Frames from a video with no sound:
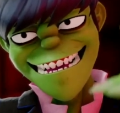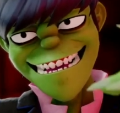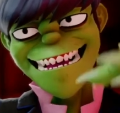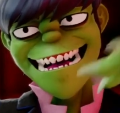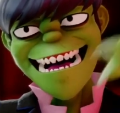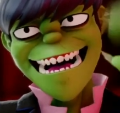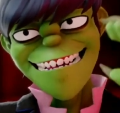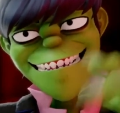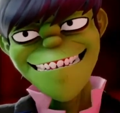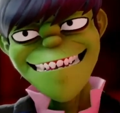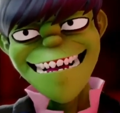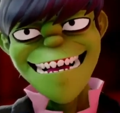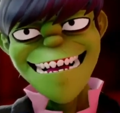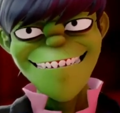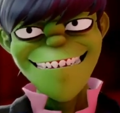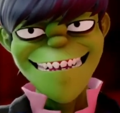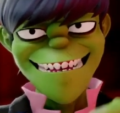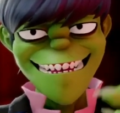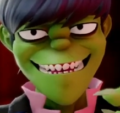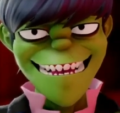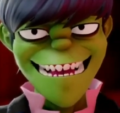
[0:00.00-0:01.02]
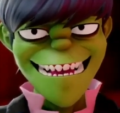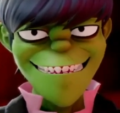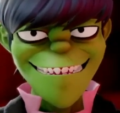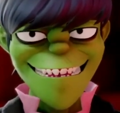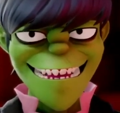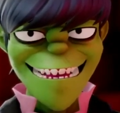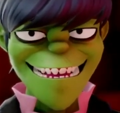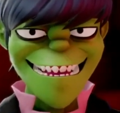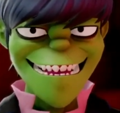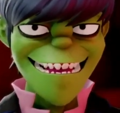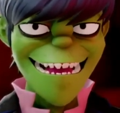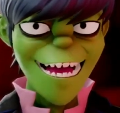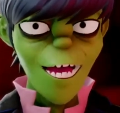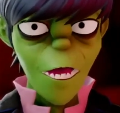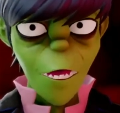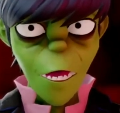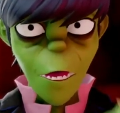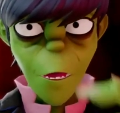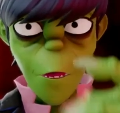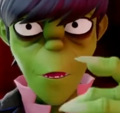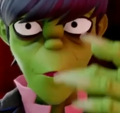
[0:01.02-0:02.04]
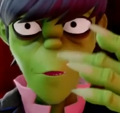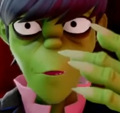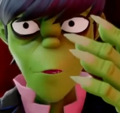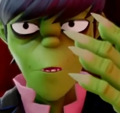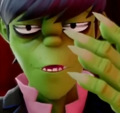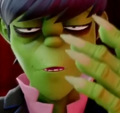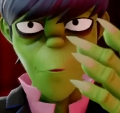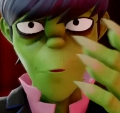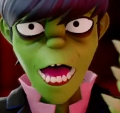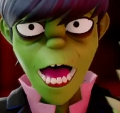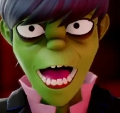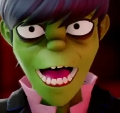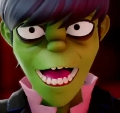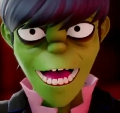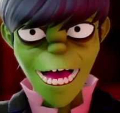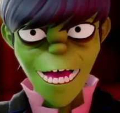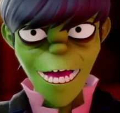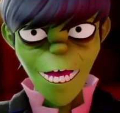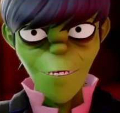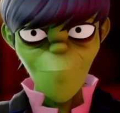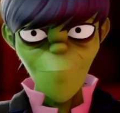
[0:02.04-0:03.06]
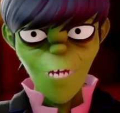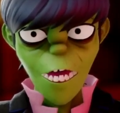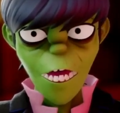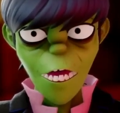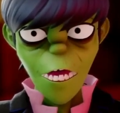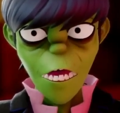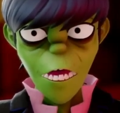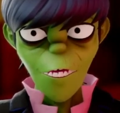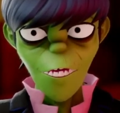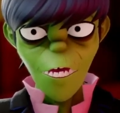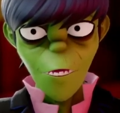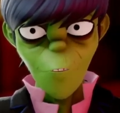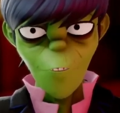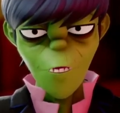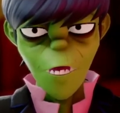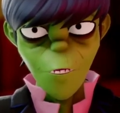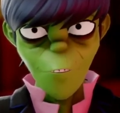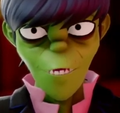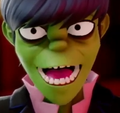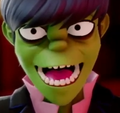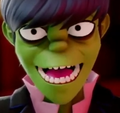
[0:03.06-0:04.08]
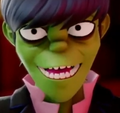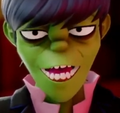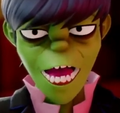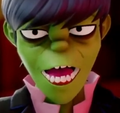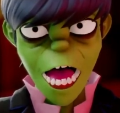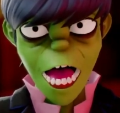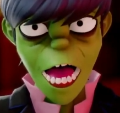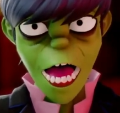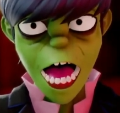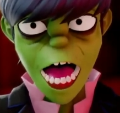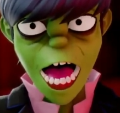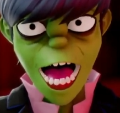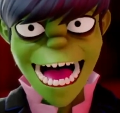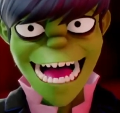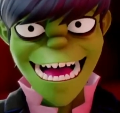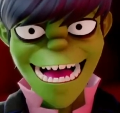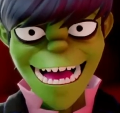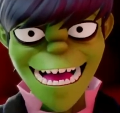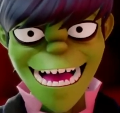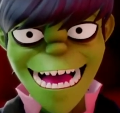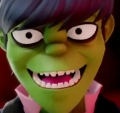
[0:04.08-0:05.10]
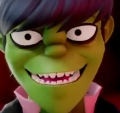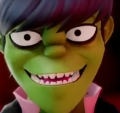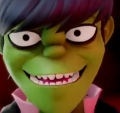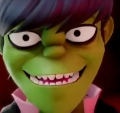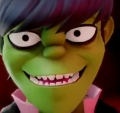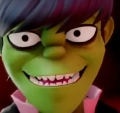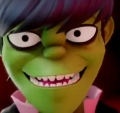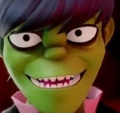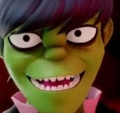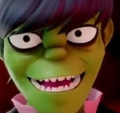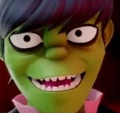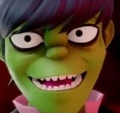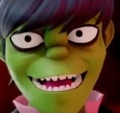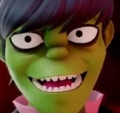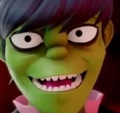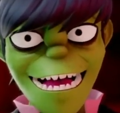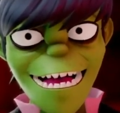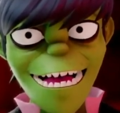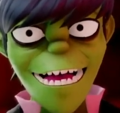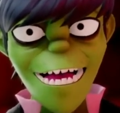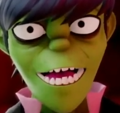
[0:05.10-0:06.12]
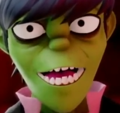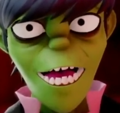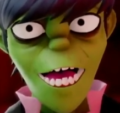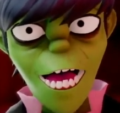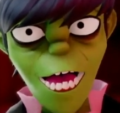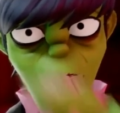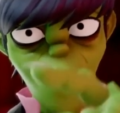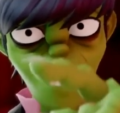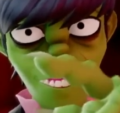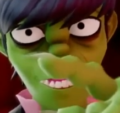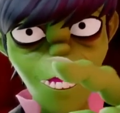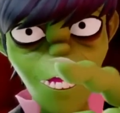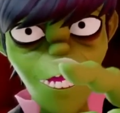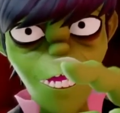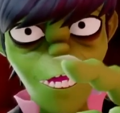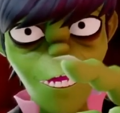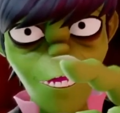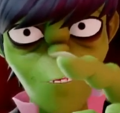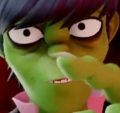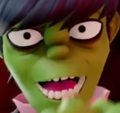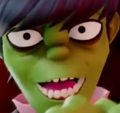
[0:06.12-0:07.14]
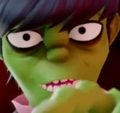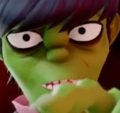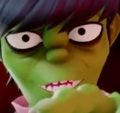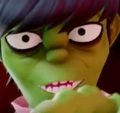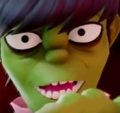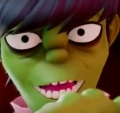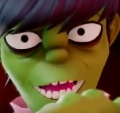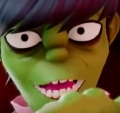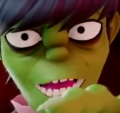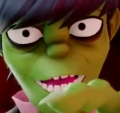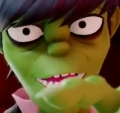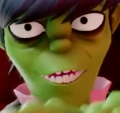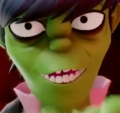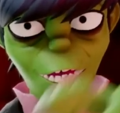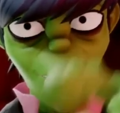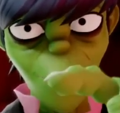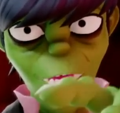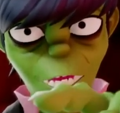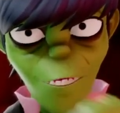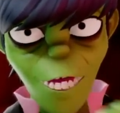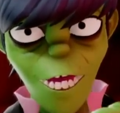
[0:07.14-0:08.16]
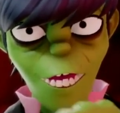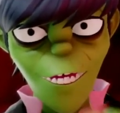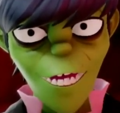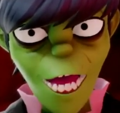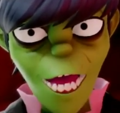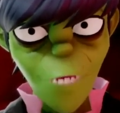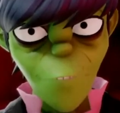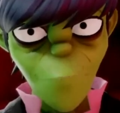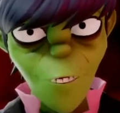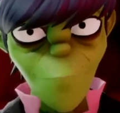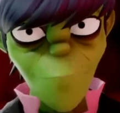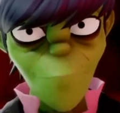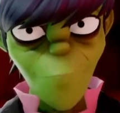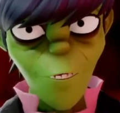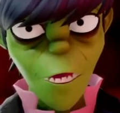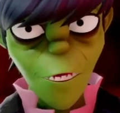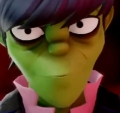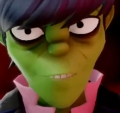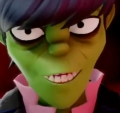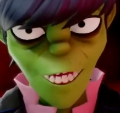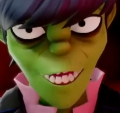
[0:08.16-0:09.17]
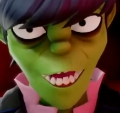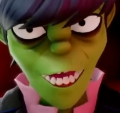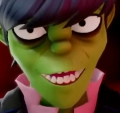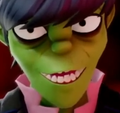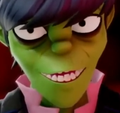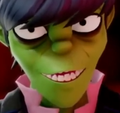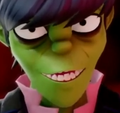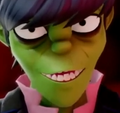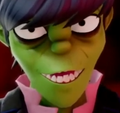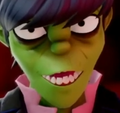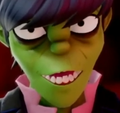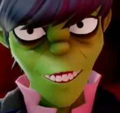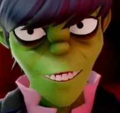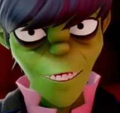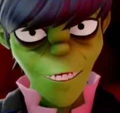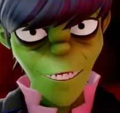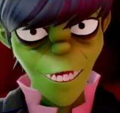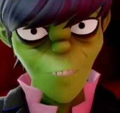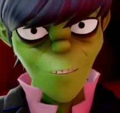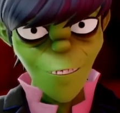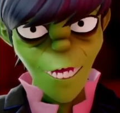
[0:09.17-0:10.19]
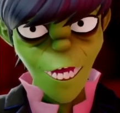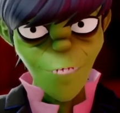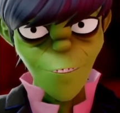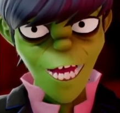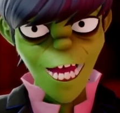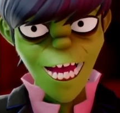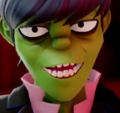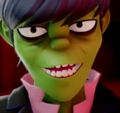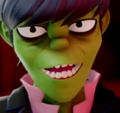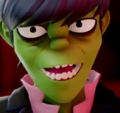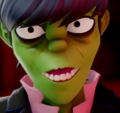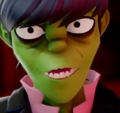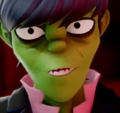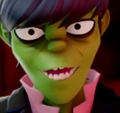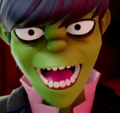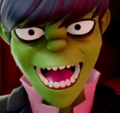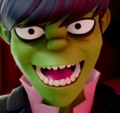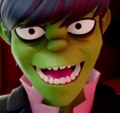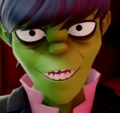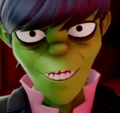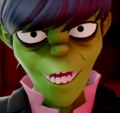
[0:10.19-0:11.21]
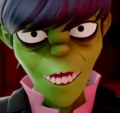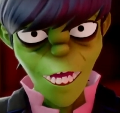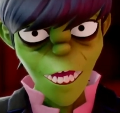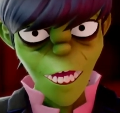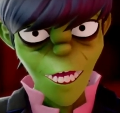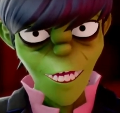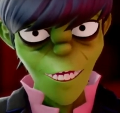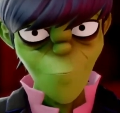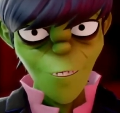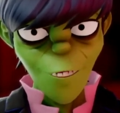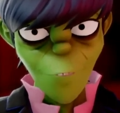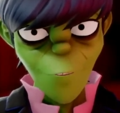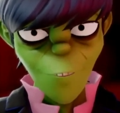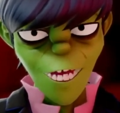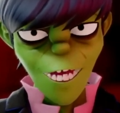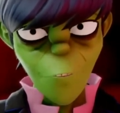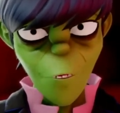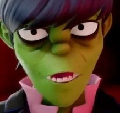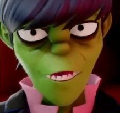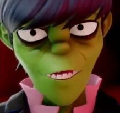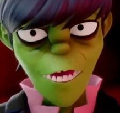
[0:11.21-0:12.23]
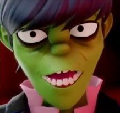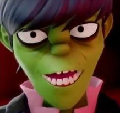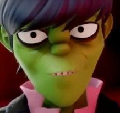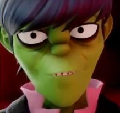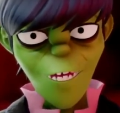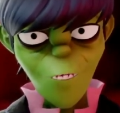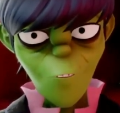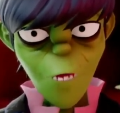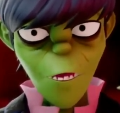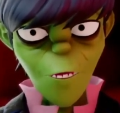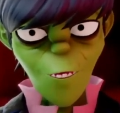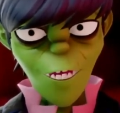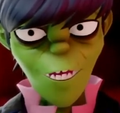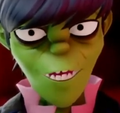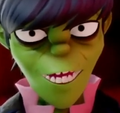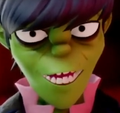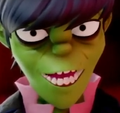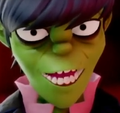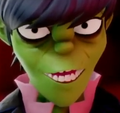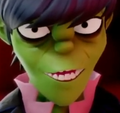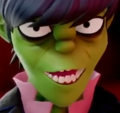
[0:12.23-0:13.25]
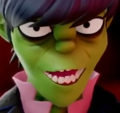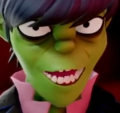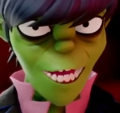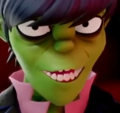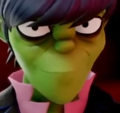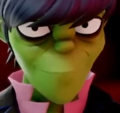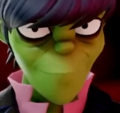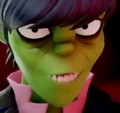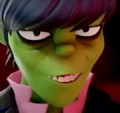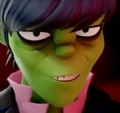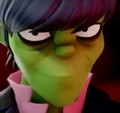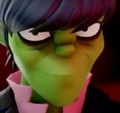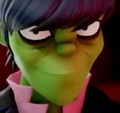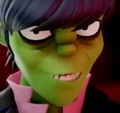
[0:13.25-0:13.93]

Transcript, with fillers: no, only joking. All the way to Cracker Island. Uh, that's the new Gorillaz album, obviously. No. If you, if you didn't know that, you're probably watching the wrong stream.